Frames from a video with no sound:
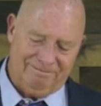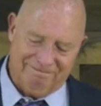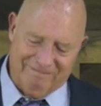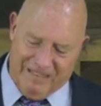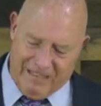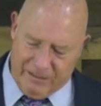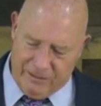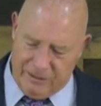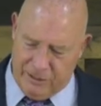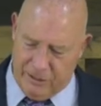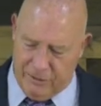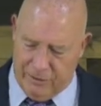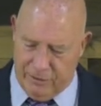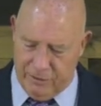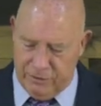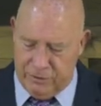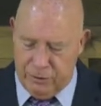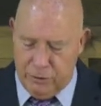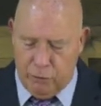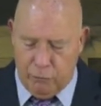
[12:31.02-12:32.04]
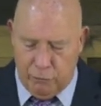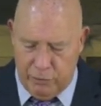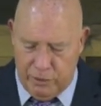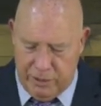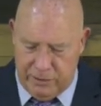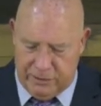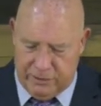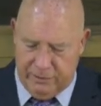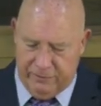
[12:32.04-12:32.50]
And he said, There's no
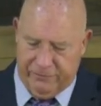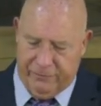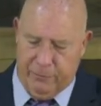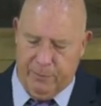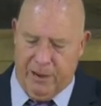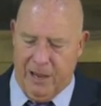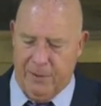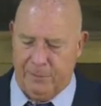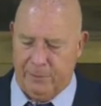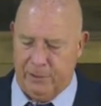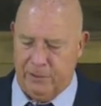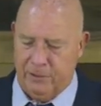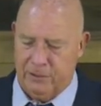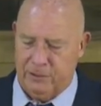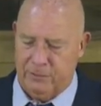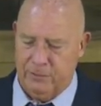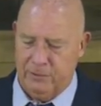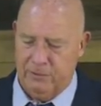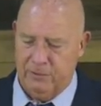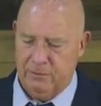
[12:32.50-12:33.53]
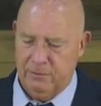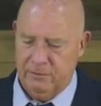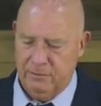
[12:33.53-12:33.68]
reason for my punishment.